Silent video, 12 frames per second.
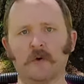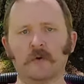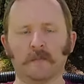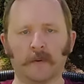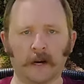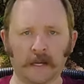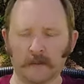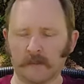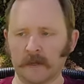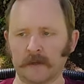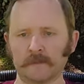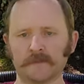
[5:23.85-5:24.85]
oat body
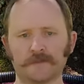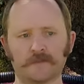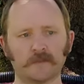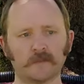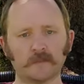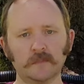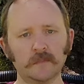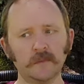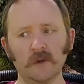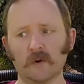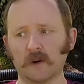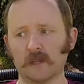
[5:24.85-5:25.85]
beer
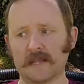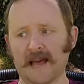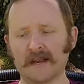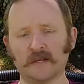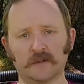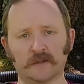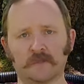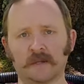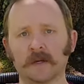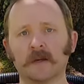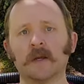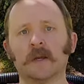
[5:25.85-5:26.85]
or a lactose
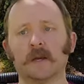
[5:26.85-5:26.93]
beer,